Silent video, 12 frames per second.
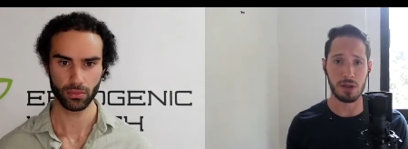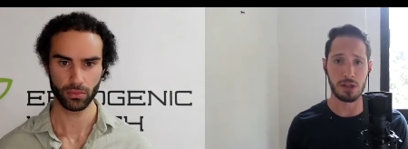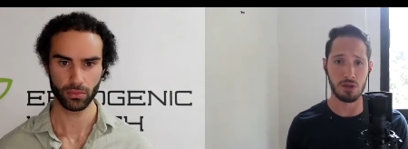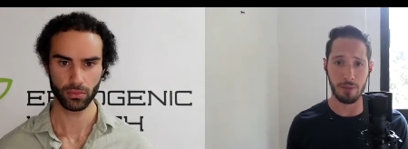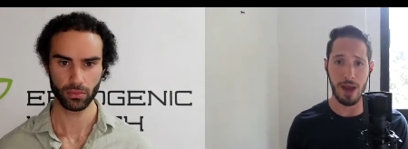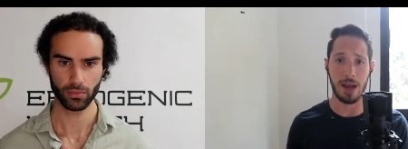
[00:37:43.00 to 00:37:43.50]

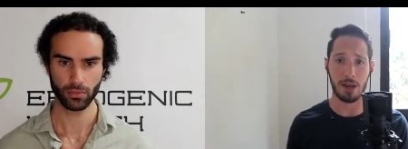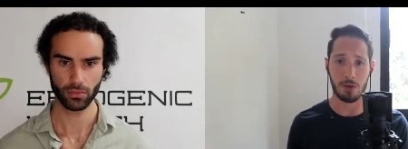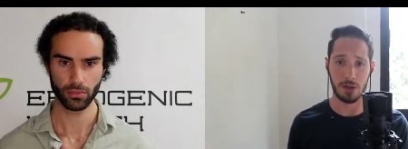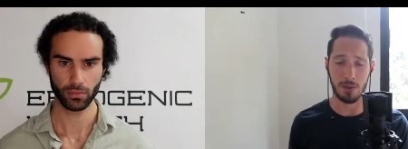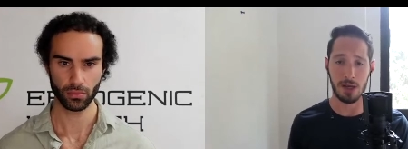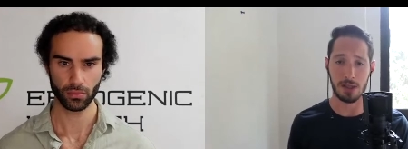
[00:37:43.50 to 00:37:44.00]
Speaker 1: dramatic
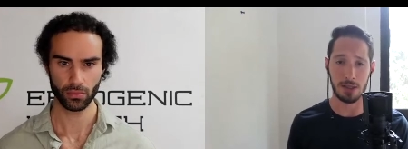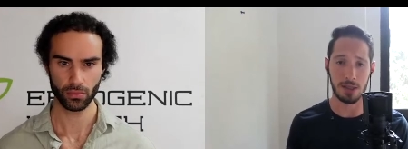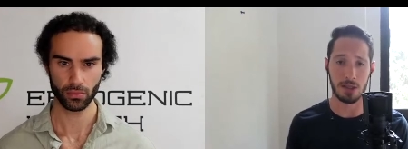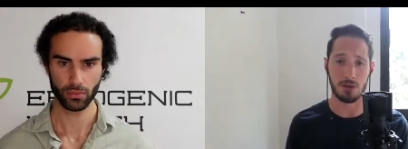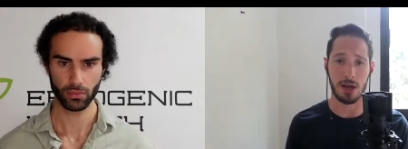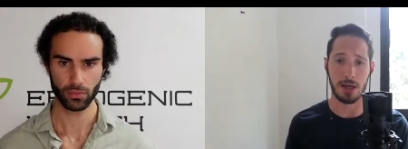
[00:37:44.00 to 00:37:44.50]
response to
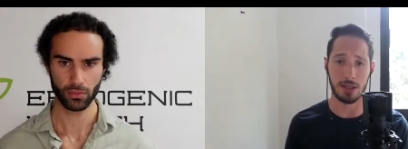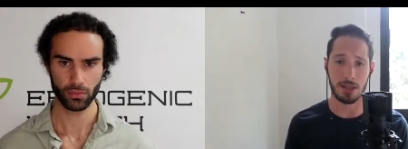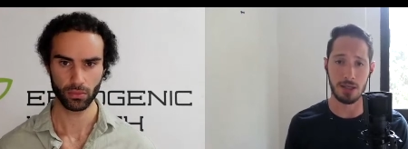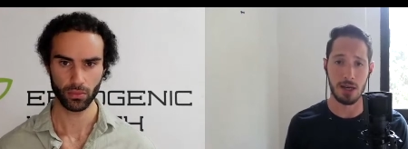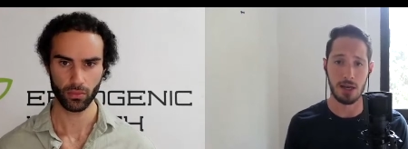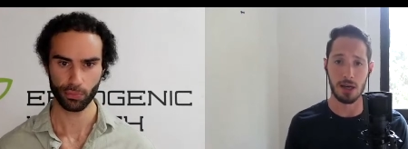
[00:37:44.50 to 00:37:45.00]
stress
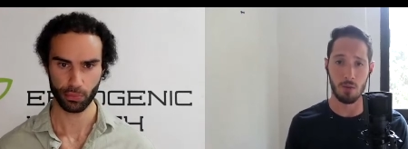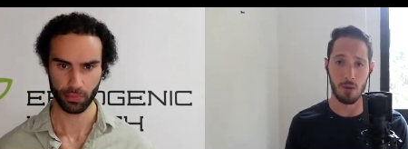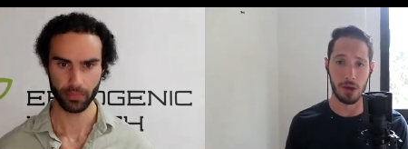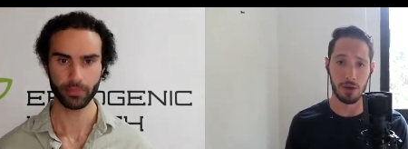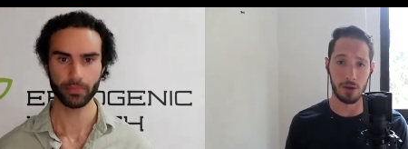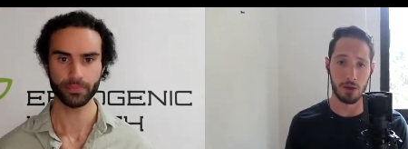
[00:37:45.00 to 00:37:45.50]

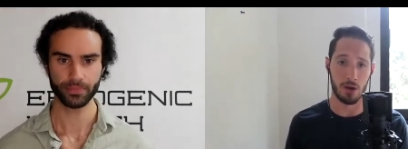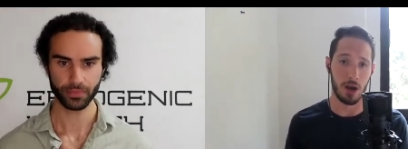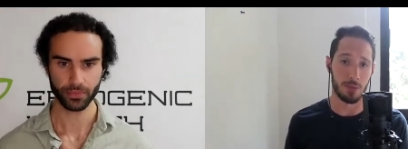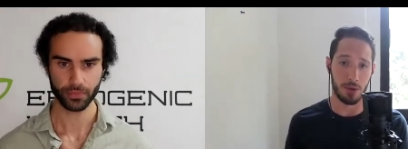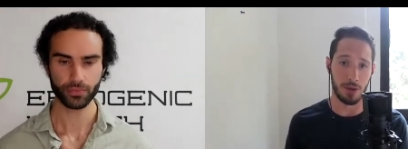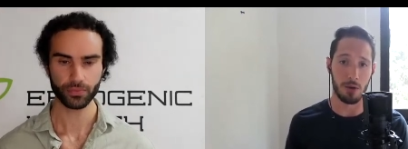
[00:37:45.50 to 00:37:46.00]
when you're
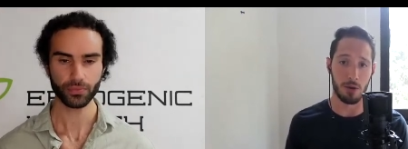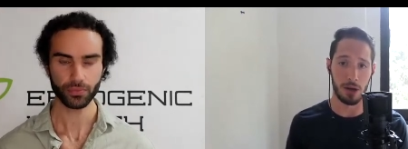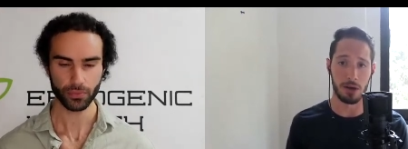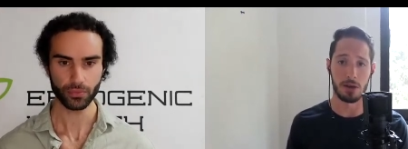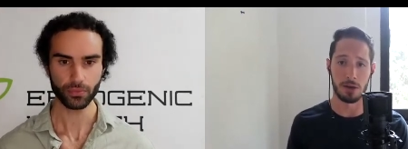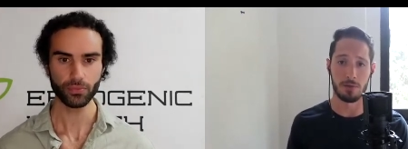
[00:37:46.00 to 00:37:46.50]
hypothyroid
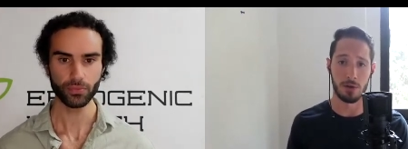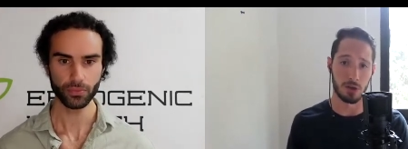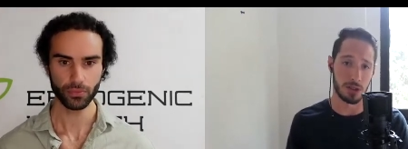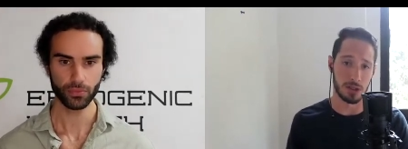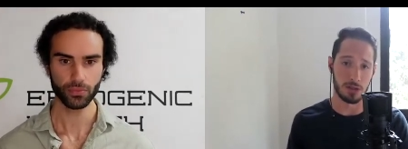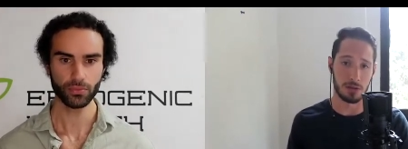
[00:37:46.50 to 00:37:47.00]

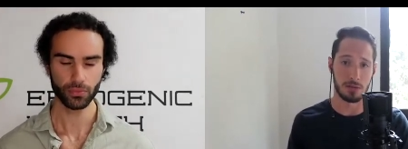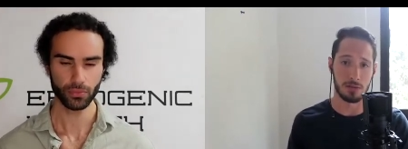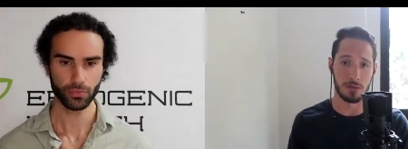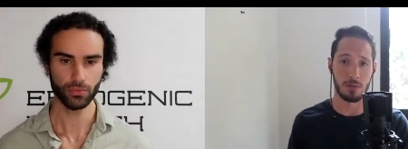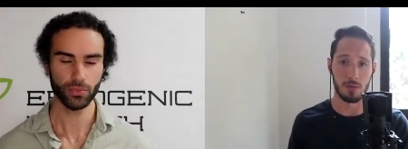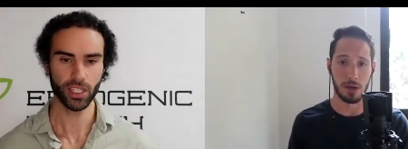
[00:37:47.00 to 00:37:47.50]
versus
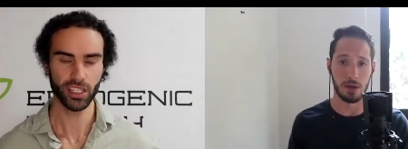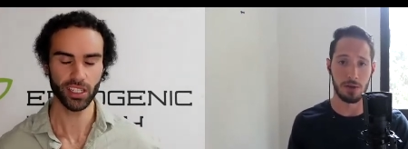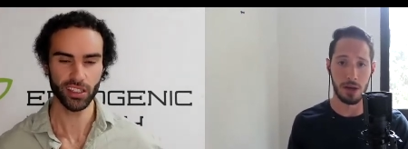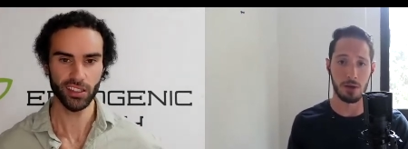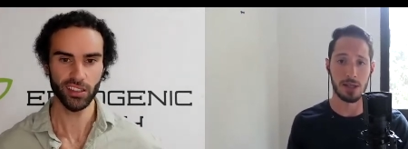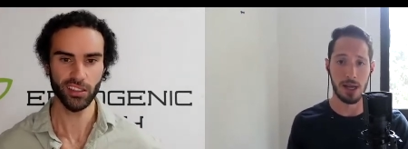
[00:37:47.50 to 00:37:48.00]
when your
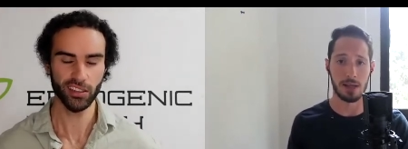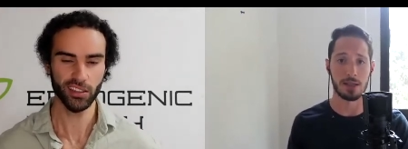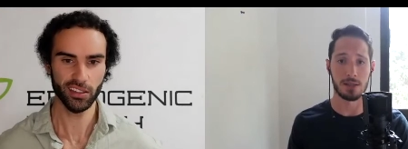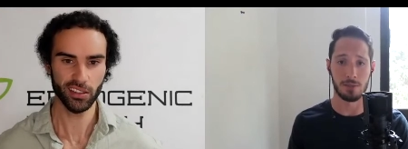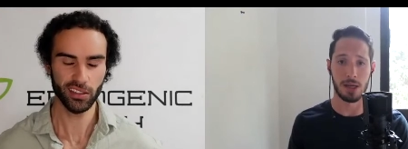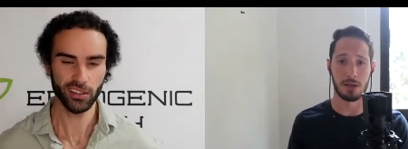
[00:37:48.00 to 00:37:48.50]
thyroid status is
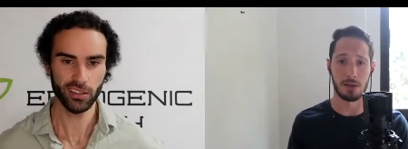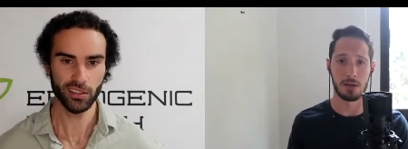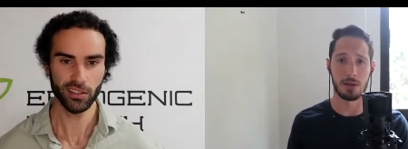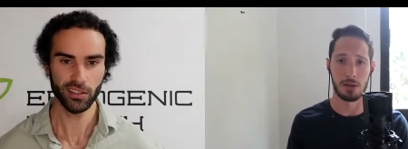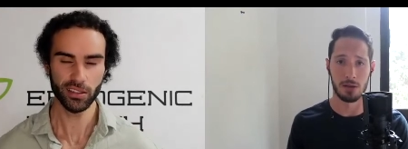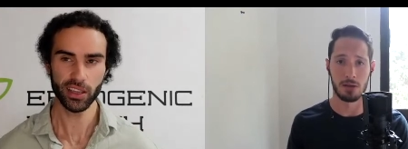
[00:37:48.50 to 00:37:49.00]
better.
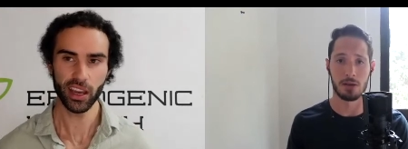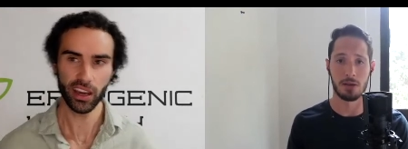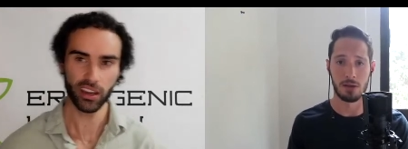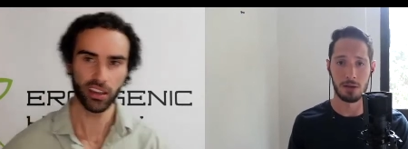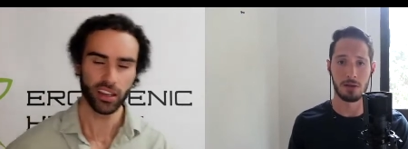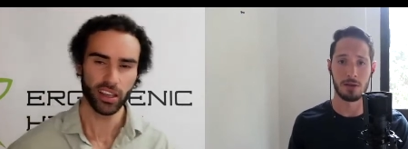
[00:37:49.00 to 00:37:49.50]

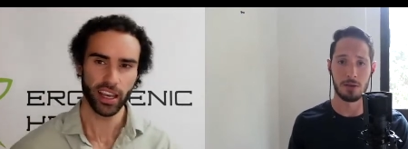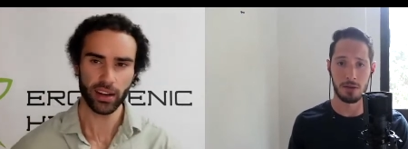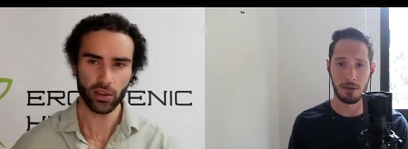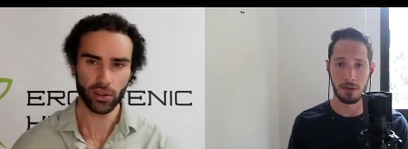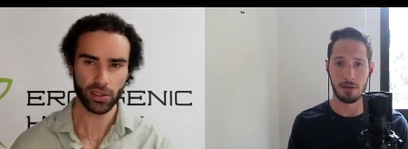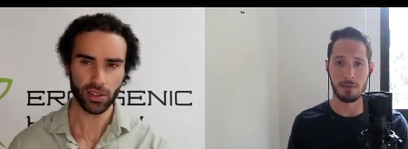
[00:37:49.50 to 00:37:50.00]
Speaker 2: Yeah. And
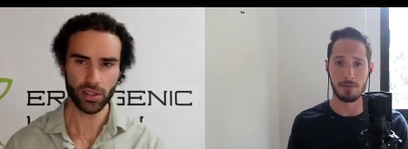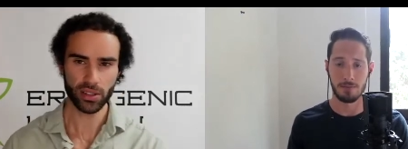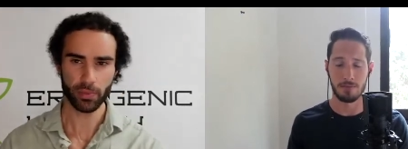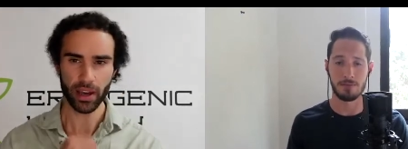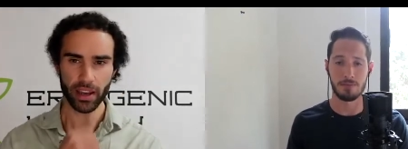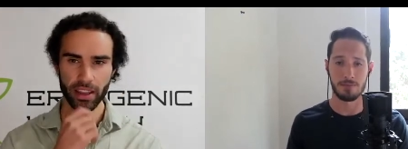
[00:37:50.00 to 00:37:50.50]
also as
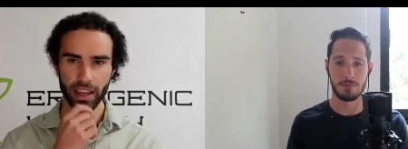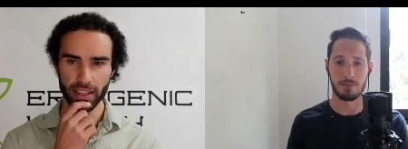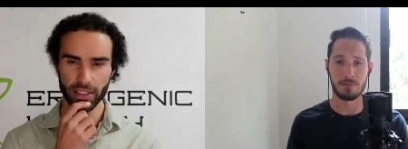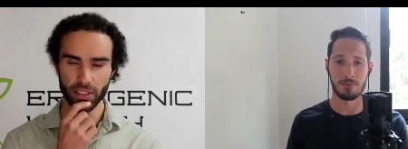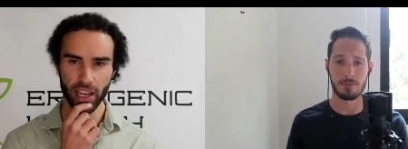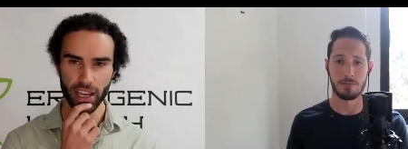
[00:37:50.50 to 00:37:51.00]
part of
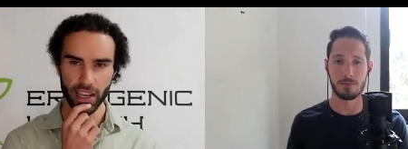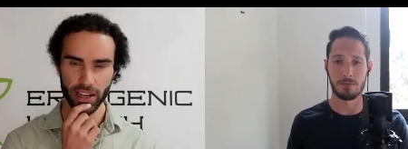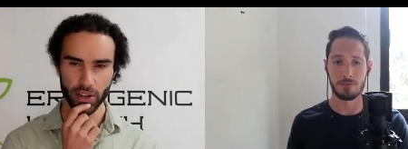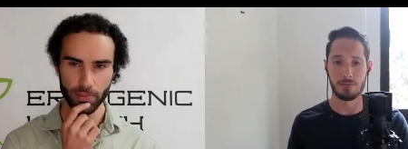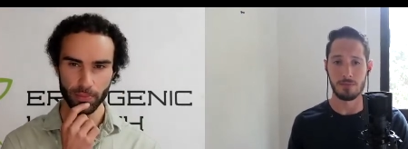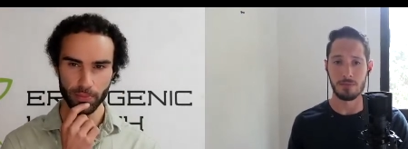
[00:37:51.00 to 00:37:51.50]
that, Jay, I
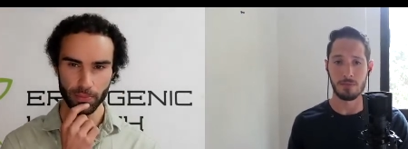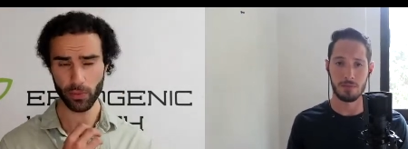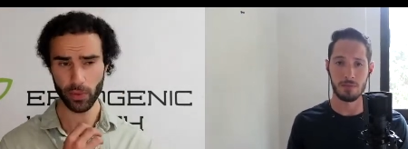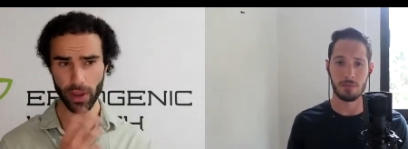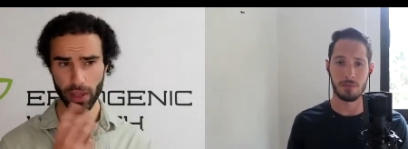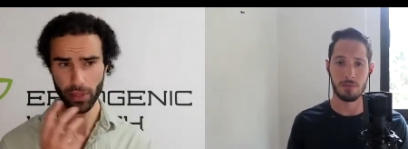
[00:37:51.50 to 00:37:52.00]
know
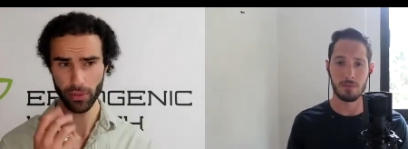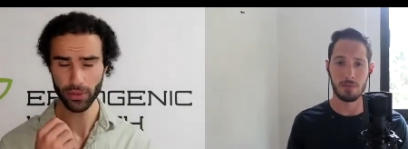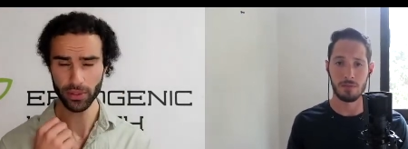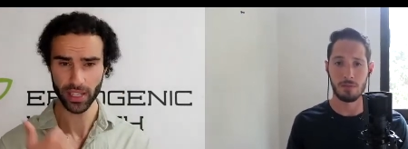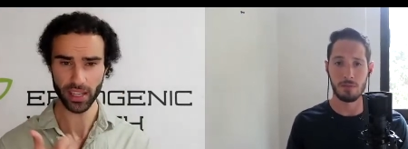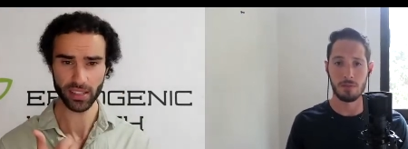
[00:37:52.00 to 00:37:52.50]
we went through
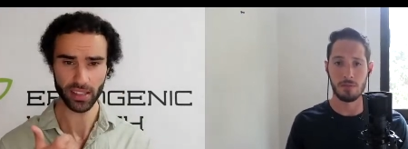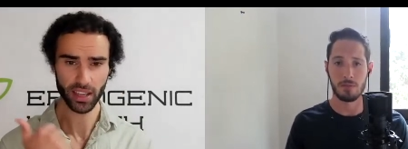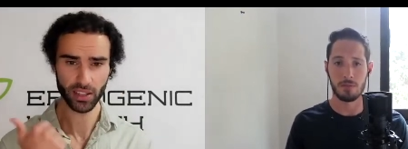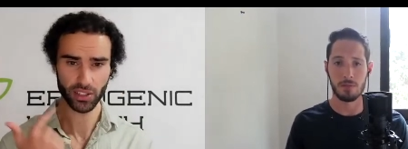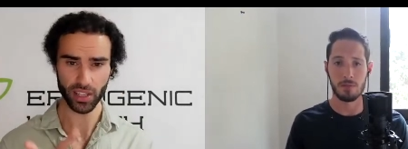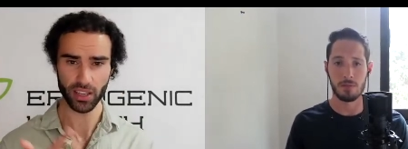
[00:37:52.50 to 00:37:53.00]
TSH,
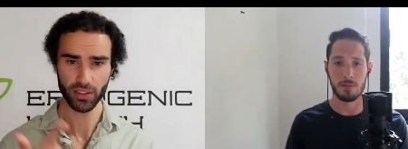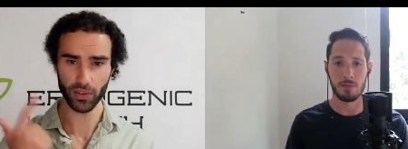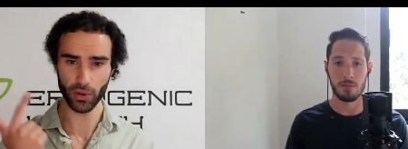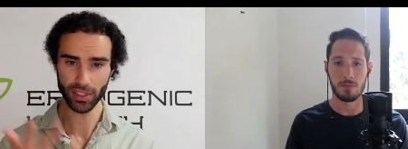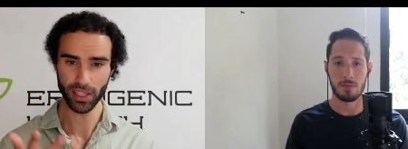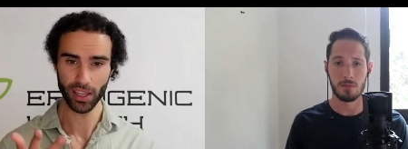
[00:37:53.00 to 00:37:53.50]
T4,
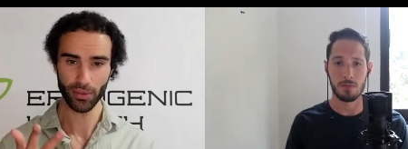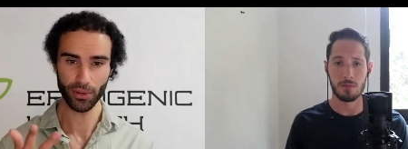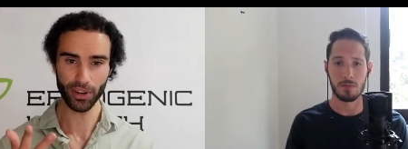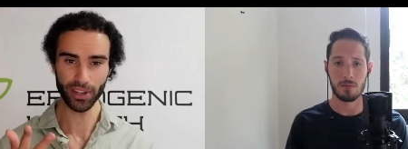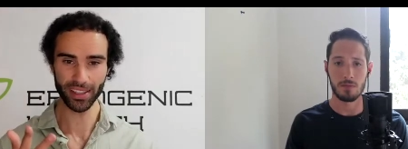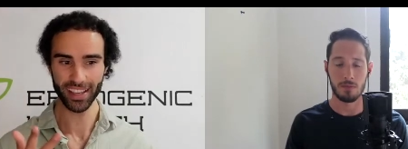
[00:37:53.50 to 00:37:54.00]

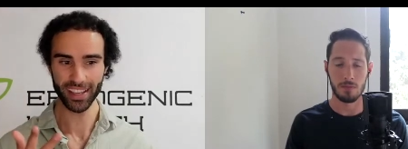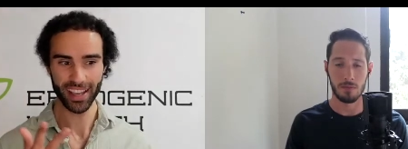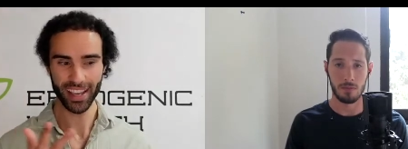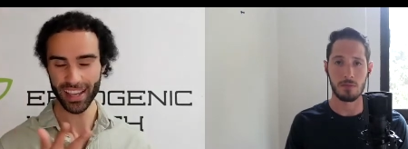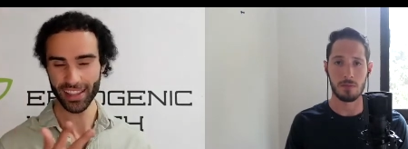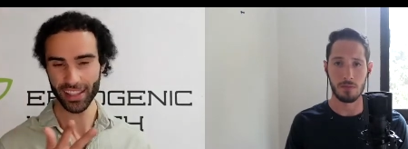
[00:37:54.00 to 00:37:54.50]
T3,
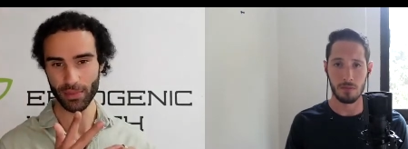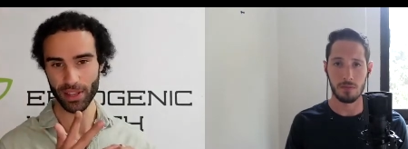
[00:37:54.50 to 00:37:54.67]
and then you